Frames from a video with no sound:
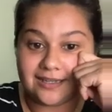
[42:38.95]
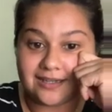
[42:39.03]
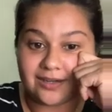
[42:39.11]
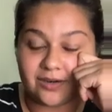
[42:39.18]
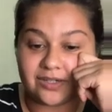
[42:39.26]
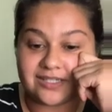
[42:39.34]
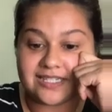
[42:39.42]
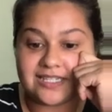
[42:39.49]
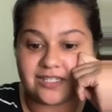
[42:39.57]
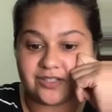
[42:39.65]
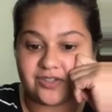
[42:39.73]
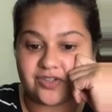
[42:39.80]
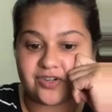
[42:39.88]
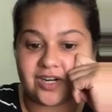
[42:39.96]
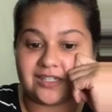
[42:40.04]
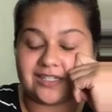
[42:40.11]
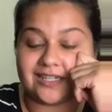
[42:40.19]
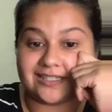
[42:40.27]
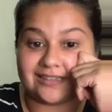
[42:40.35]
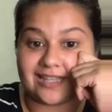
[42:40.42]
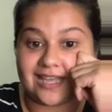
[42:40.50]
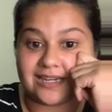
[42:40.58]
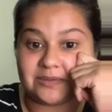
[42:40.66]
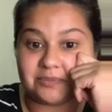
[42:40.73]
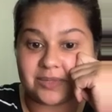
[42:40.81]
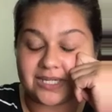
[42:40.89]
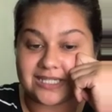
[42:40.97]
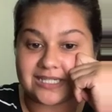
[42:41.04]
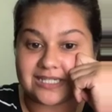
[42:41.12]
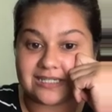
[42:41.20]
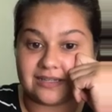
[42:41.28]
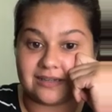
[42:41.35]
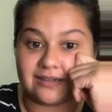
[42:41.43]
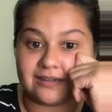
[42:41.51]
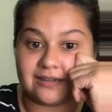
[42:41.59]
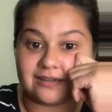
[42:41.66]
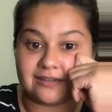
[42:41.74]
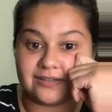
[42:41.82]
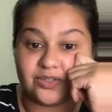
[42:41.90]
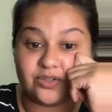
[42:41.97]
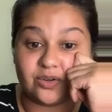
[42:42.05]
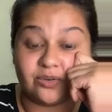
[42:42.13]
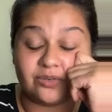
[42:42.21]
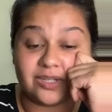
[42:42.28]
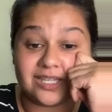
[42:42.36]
or deconstruct like that, but you know,